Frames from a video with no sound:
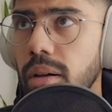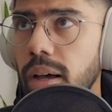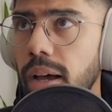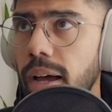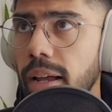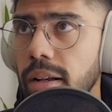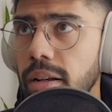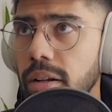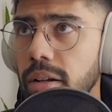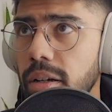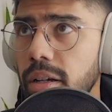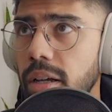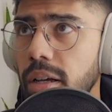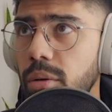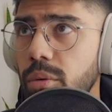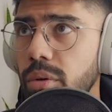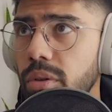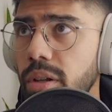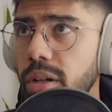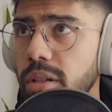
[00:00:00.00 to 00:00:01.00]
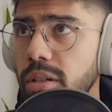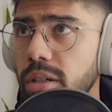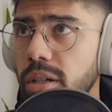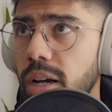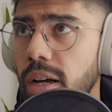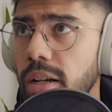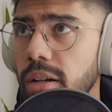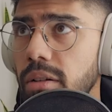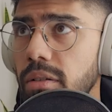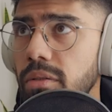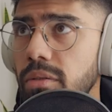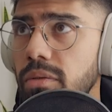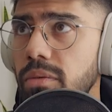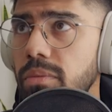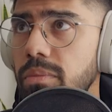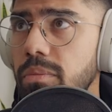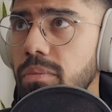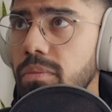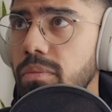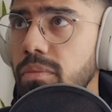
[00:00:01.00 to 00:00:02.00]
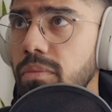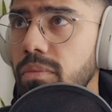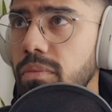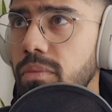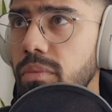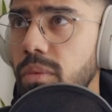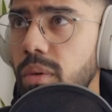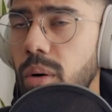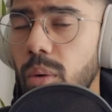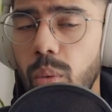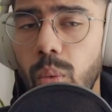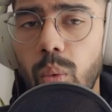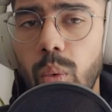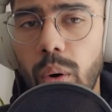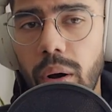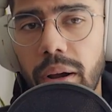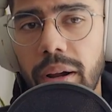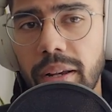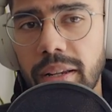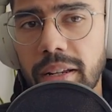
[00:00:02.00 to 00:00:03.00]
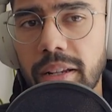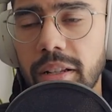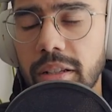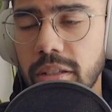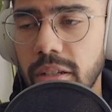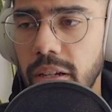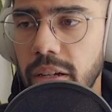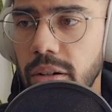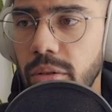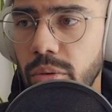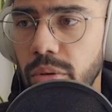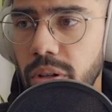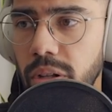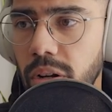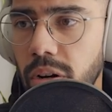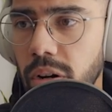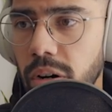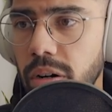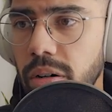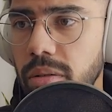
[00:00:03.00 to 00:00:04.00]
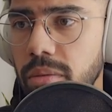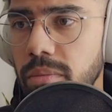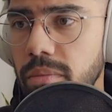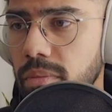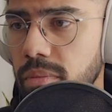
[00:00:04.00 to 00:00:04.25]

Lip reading: Add in a kick with it to kind of where I need it to hit really hard.